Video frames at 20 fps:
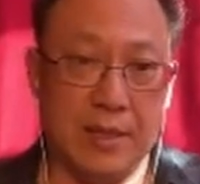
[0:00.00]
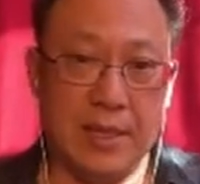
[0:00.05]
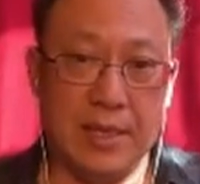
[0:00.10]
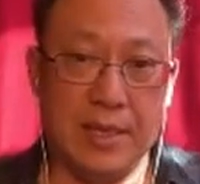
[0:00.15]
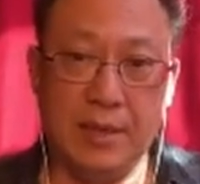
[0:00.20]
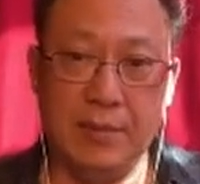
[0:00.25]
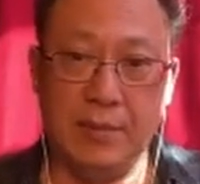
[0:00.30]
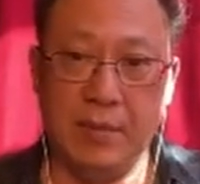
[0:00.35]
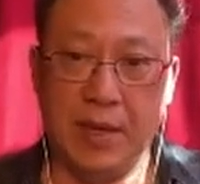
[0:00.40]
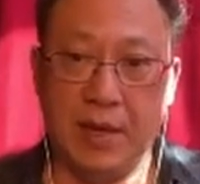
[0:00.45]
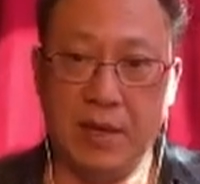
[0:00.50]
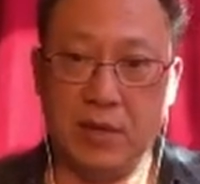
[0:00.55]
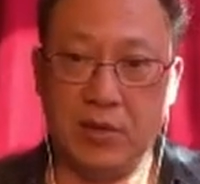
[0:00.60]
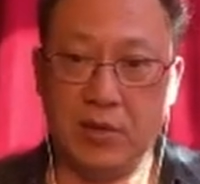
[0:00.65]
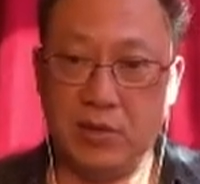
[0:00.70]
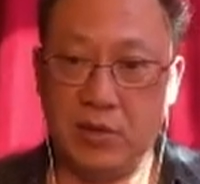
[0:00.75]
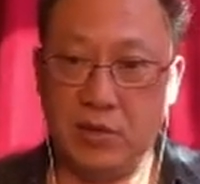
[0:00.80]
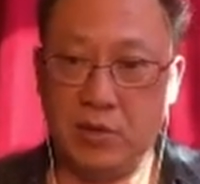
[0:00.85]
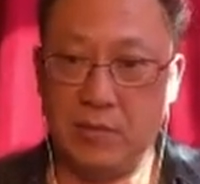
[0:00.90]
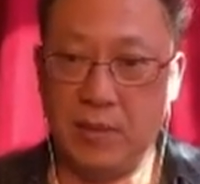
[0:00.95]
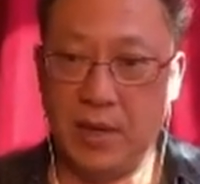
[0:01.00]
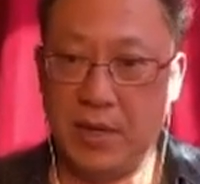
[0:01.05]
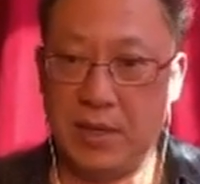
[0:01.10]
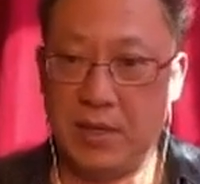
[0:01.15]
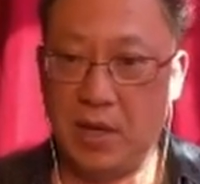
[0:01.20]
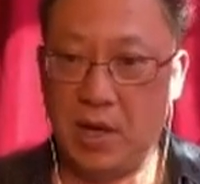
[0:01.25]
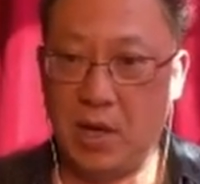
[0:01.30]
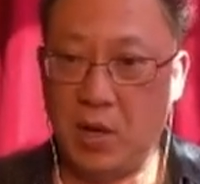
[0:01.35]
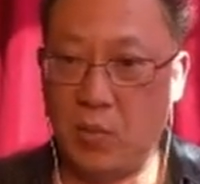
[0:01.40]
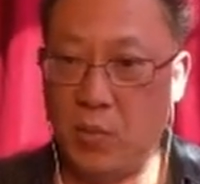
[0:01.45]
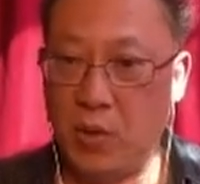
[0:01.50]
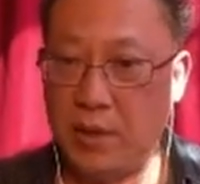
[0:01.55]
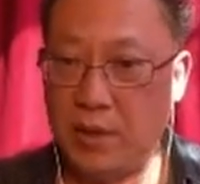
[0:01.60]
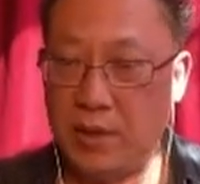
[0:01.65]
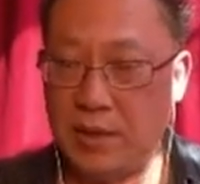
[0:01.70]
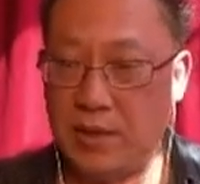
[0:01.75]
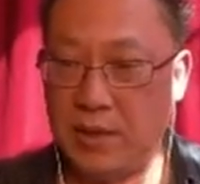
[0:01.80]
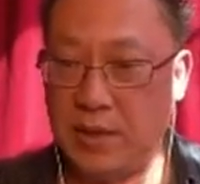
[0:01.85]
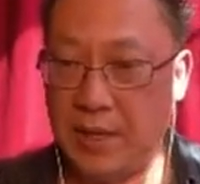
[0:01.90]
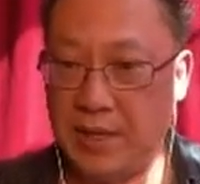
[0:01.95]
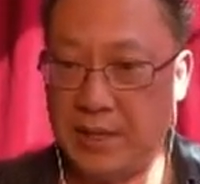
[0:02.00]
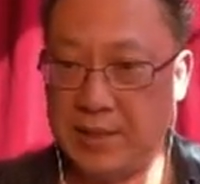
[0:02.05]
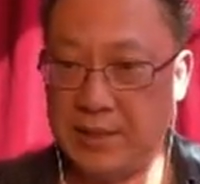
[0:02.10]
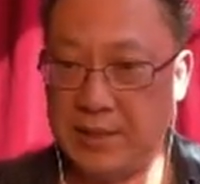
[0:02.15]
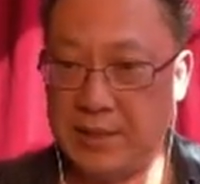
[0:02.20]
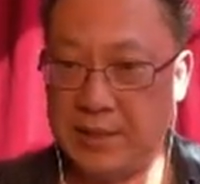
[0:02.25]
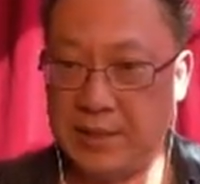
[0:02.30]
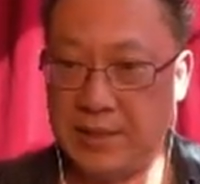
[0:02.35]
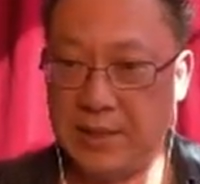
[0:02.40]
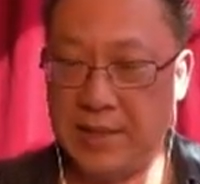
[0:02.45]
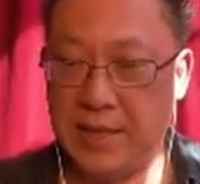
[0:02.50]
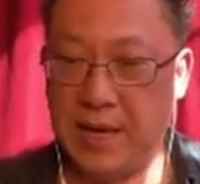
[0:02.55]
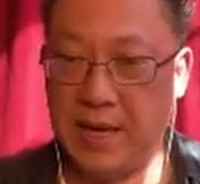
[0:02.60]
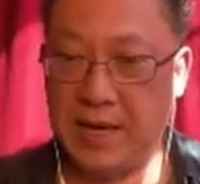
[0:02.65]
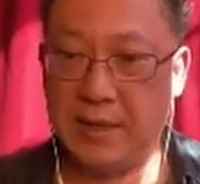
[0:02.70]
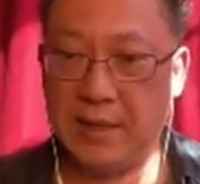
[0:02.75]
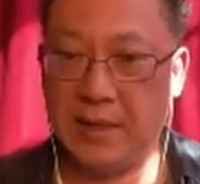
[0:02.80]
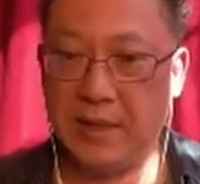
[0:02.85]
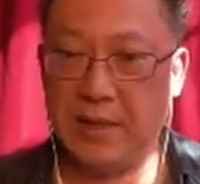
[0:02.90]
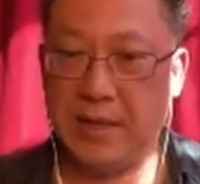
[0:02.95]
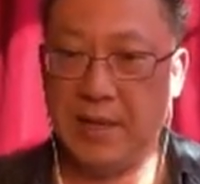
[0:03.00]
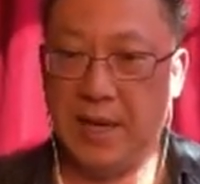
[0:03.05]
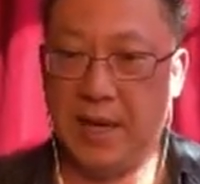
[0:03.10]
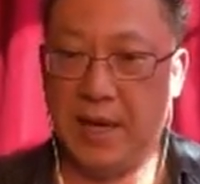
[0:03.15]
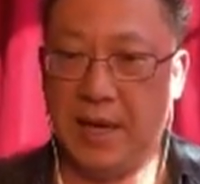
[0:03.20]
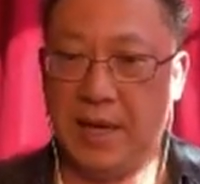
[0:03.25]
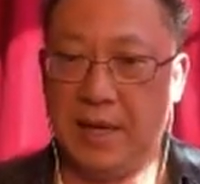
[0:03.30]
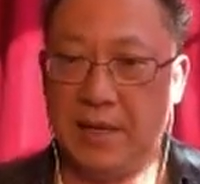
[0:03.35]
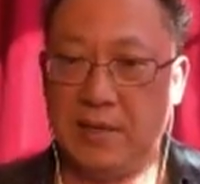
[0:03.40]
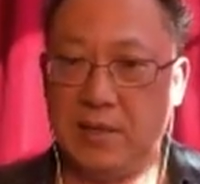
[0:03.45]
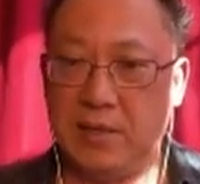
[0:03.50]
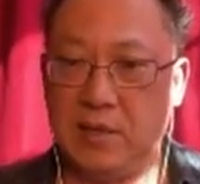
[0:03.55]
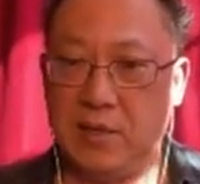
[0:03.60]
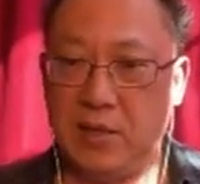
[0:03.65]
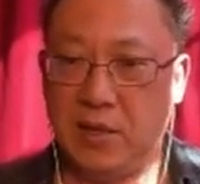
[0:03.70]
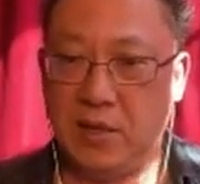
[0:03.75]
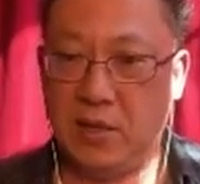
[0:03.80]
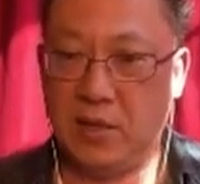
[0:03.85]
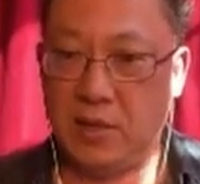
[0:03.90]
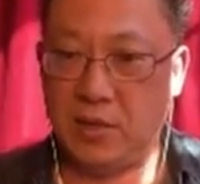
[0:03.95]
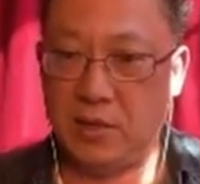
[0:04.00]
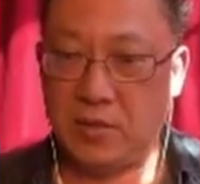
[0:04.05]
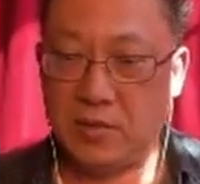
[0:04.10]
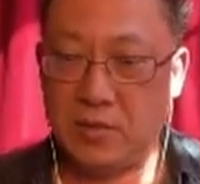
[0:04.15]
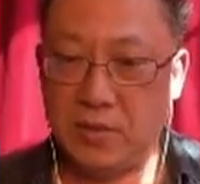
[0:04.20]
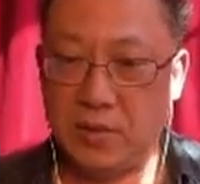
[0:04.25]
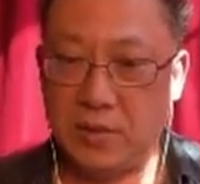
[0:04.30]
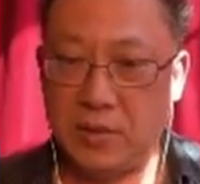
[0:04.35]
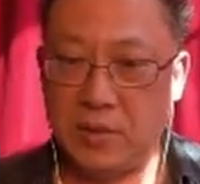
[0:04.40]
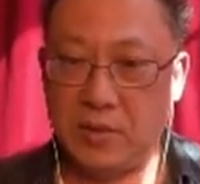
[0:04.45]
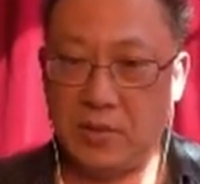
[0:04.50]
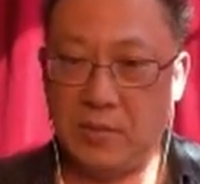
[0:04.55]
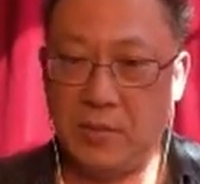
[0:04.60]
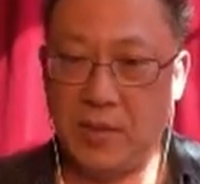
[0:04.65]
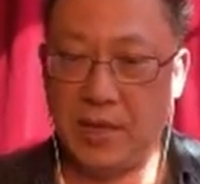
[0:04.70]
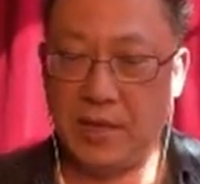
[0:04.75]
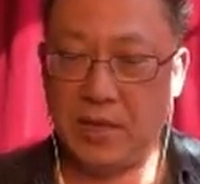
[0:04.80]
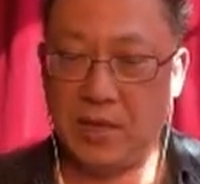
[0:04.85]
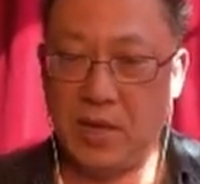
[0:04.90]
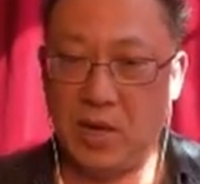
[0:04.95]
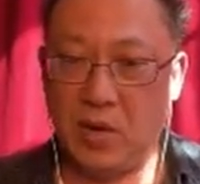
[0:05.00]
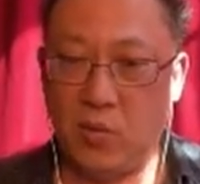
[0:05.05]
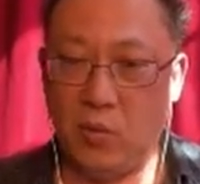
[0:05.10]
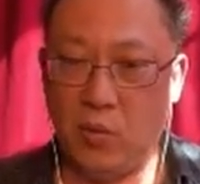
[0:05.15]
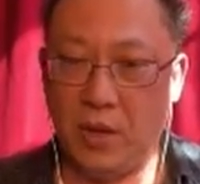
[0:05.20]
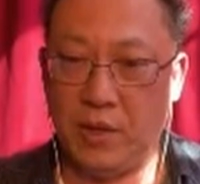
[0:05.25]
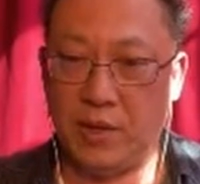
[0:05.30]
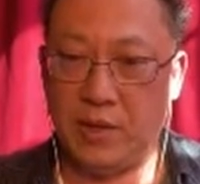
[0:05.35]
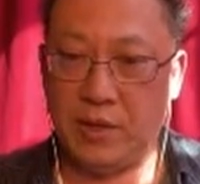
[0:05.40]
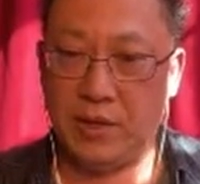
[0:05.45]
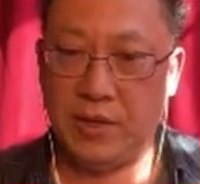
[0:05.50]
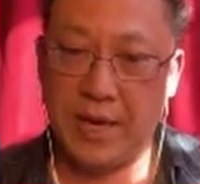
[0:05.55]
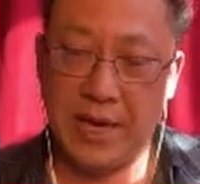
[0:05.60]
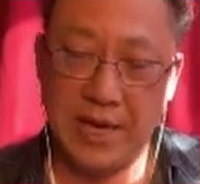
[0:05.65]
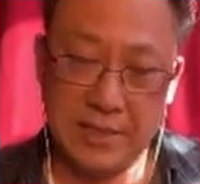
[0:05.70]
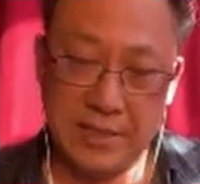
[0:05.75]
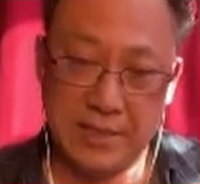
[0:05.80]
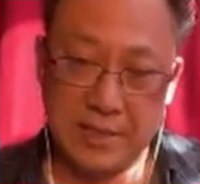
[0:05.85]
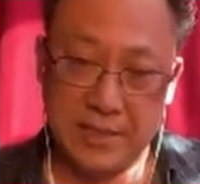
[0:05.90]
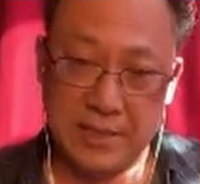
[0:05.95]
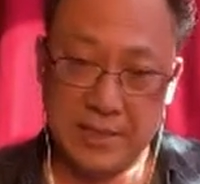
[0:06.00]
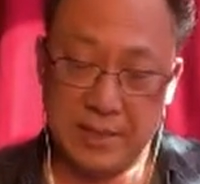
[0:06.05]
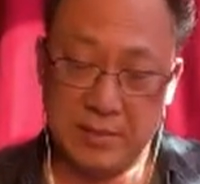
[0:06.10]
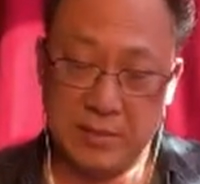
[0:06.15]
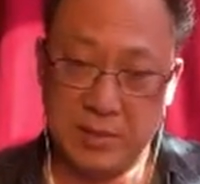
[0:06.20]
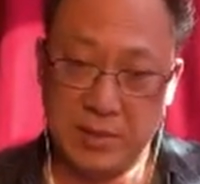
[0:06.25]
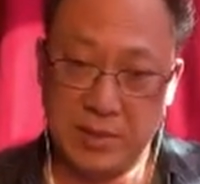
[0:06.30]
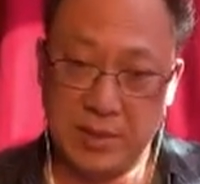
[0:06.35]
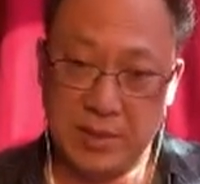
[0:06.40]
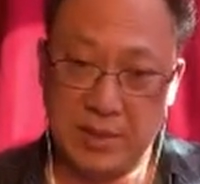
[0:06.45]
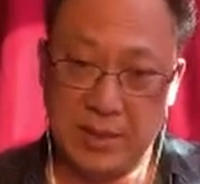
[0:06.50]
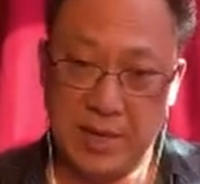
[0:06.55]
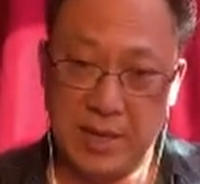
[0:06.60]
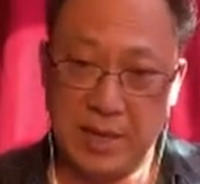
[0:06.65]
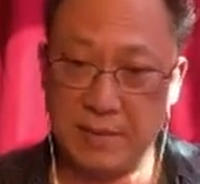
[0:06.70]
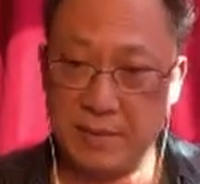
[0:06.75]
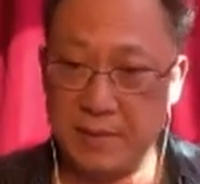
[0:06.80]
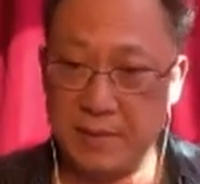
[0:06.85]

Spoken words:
Email, you might not want the client to see that, and you might not want your casting team to see that,